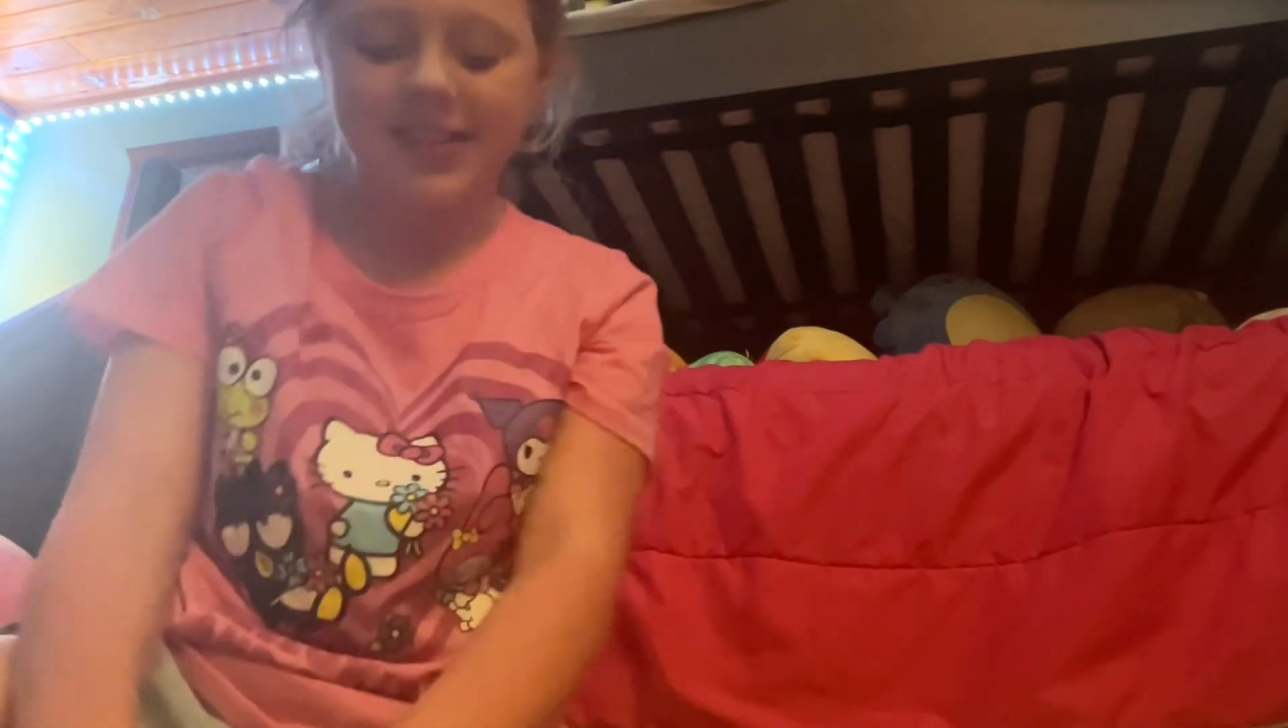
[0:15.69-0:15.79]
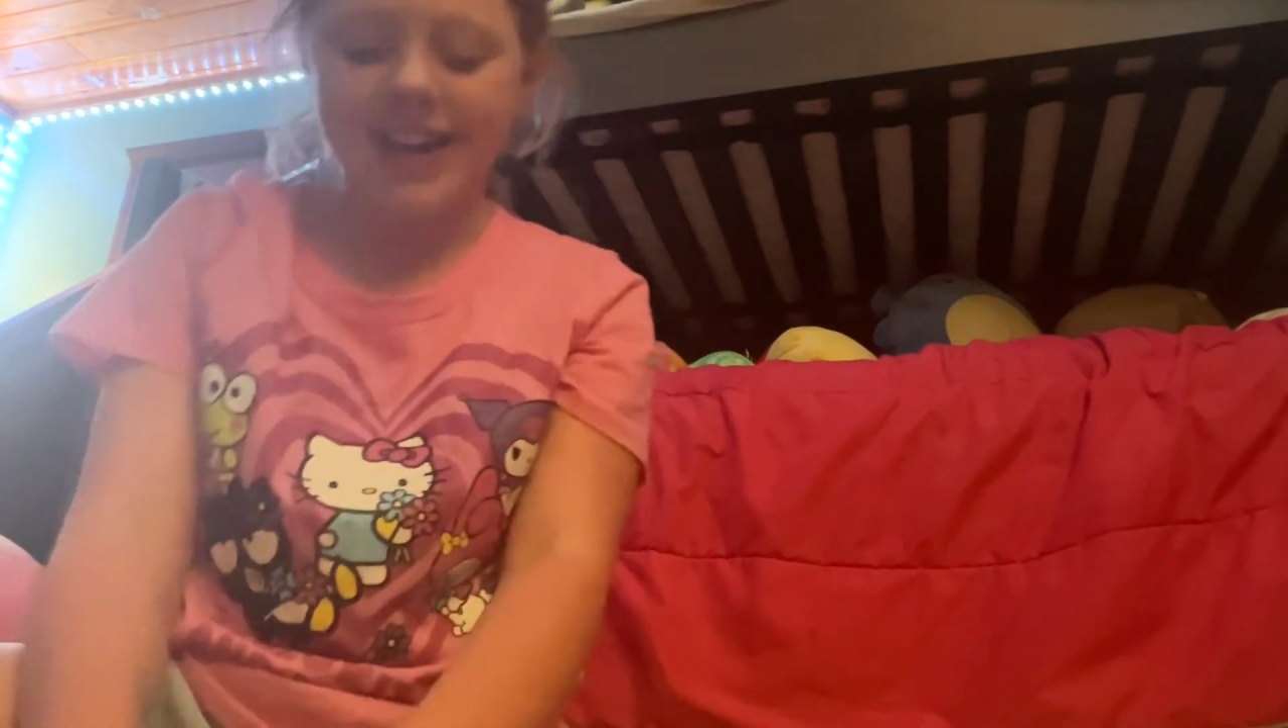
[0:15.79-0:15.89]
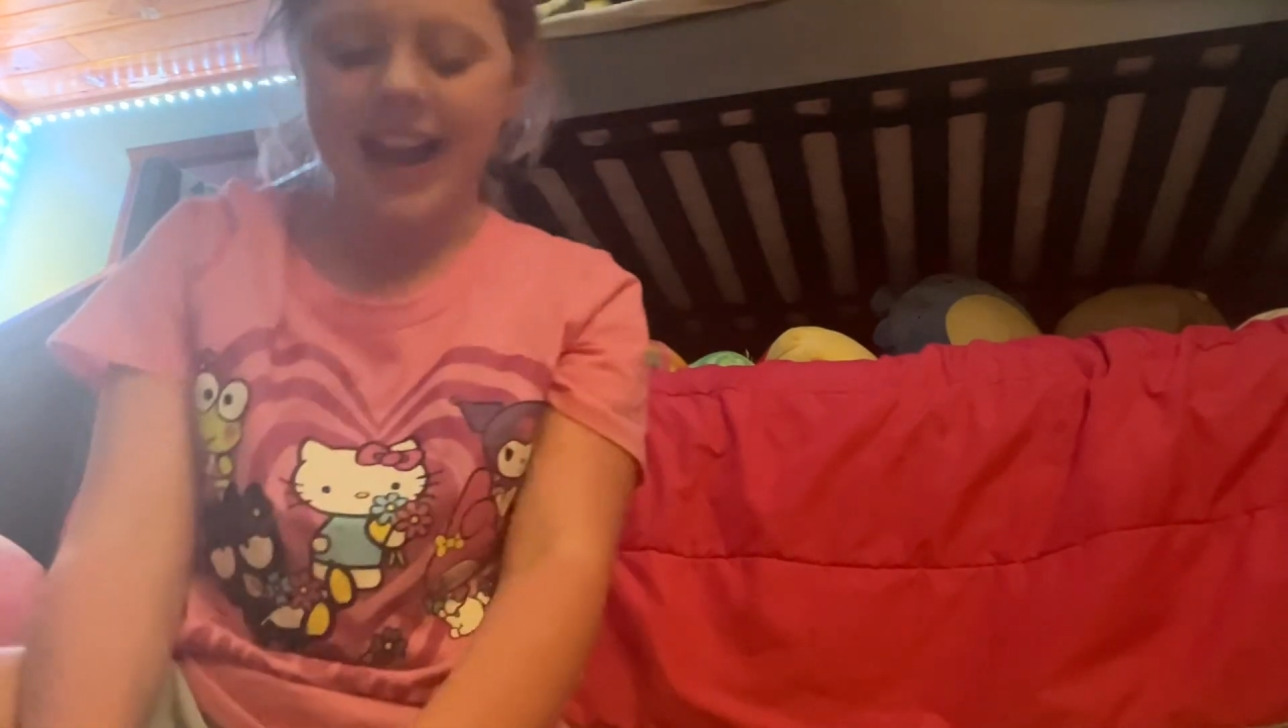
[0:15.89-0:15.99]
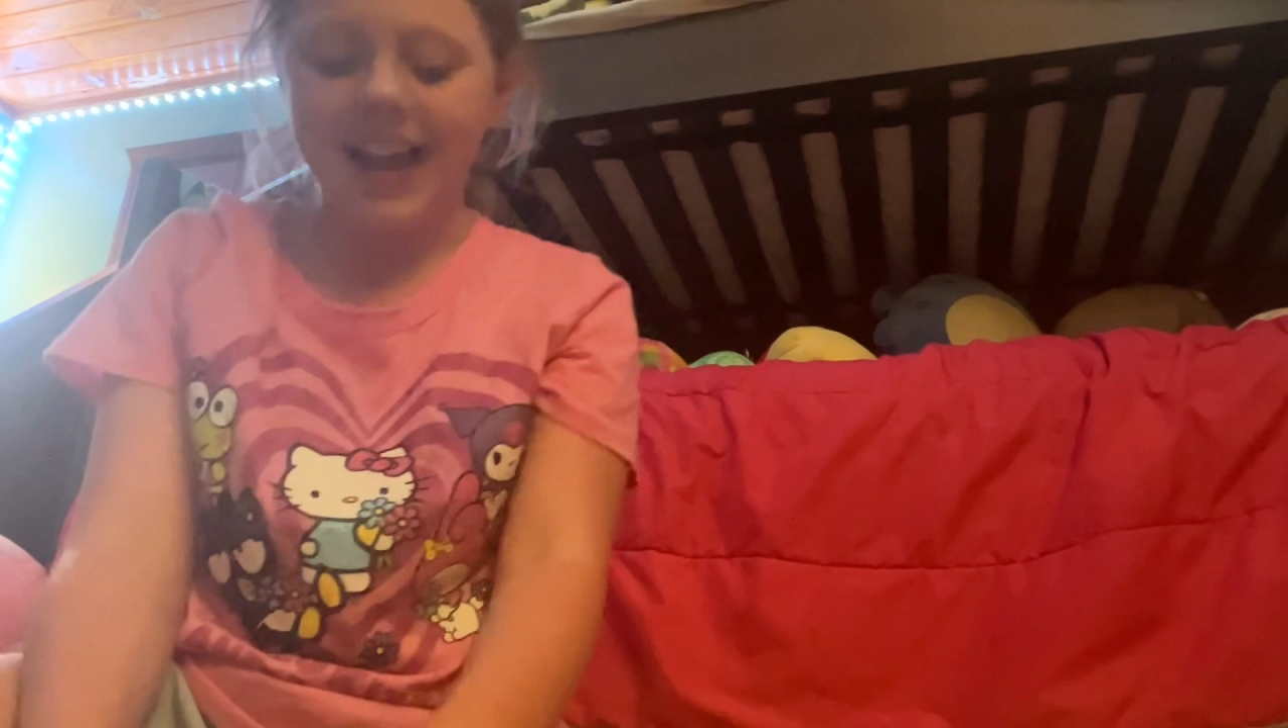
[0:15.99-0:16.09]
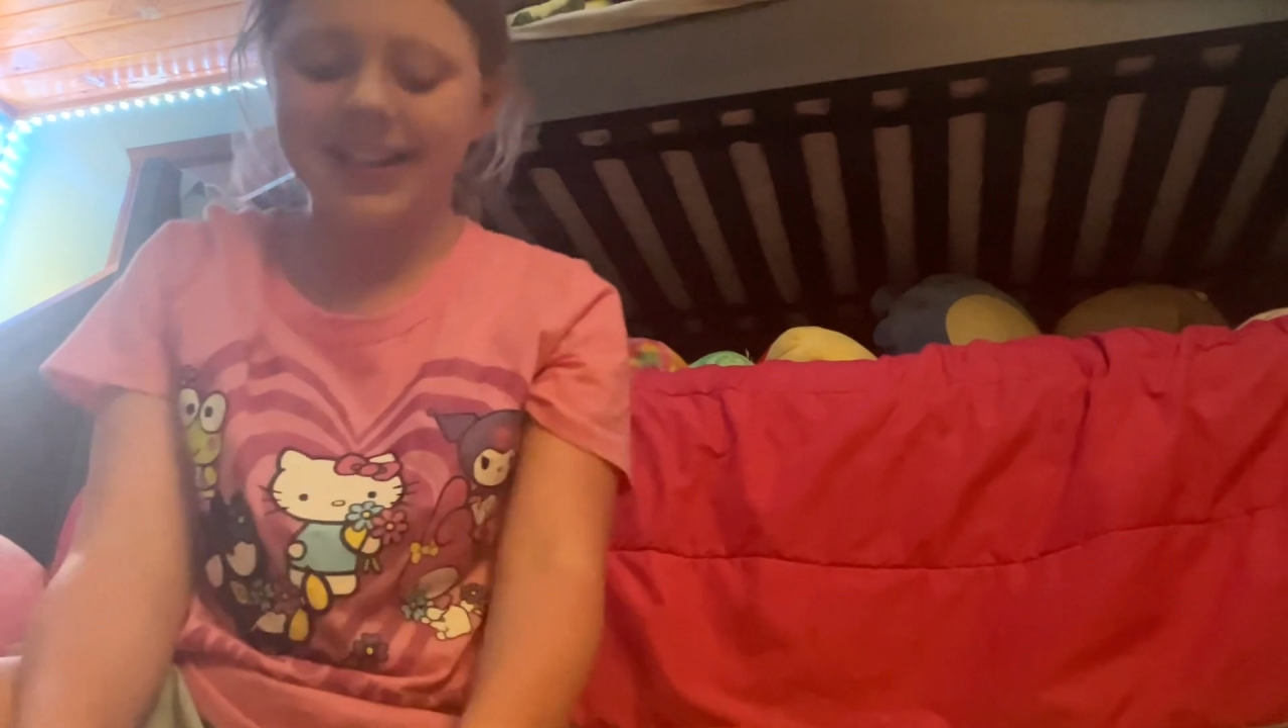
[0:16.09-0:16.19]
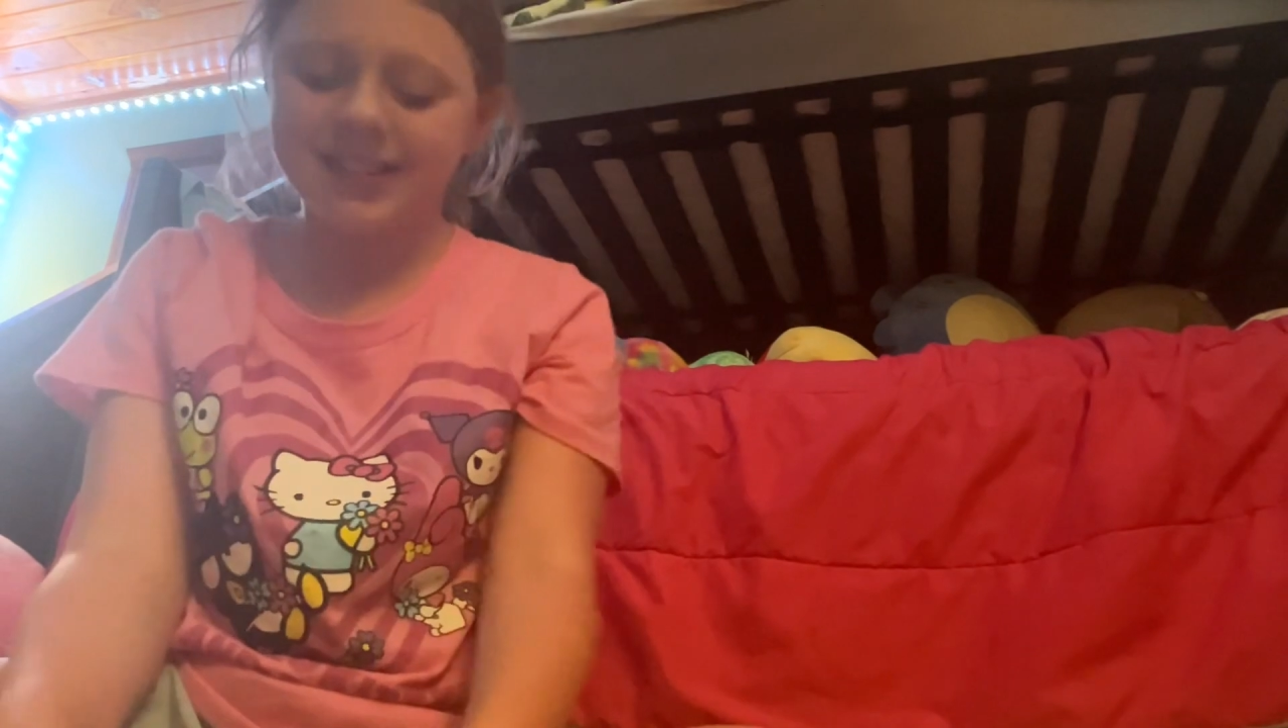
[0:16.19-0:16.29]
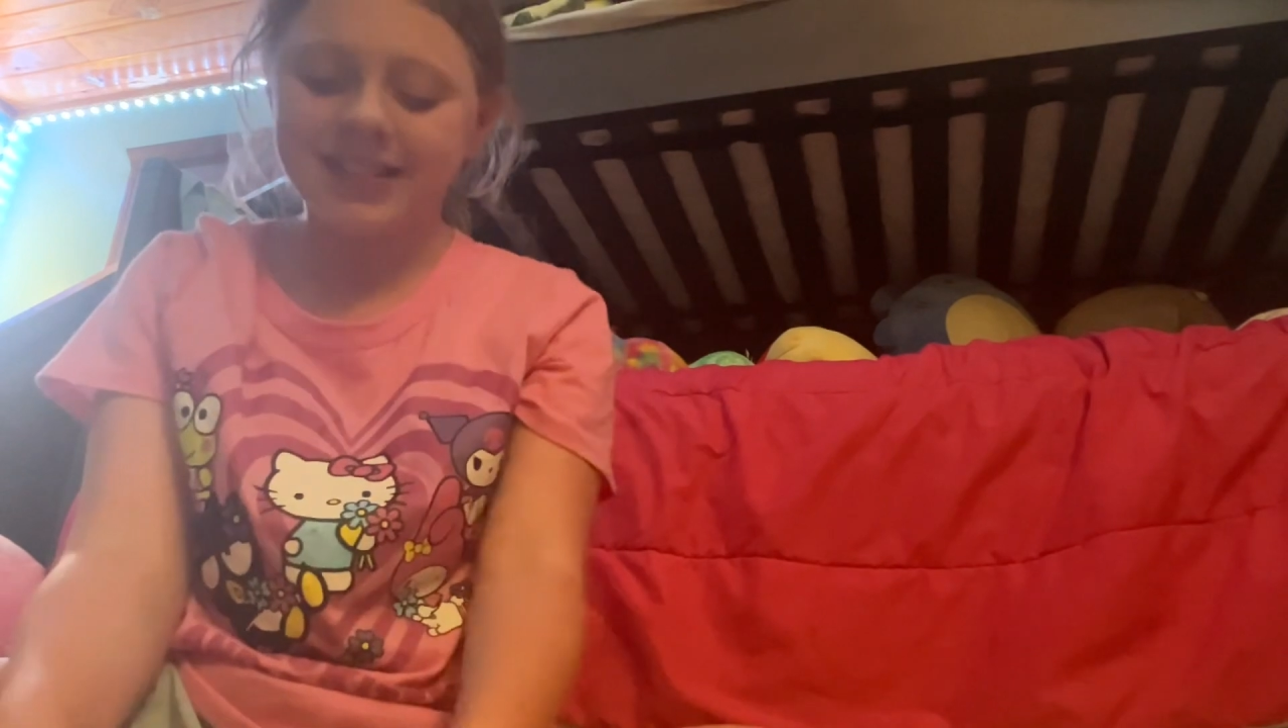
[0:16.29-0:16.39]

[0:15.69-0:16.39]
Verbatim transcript: next.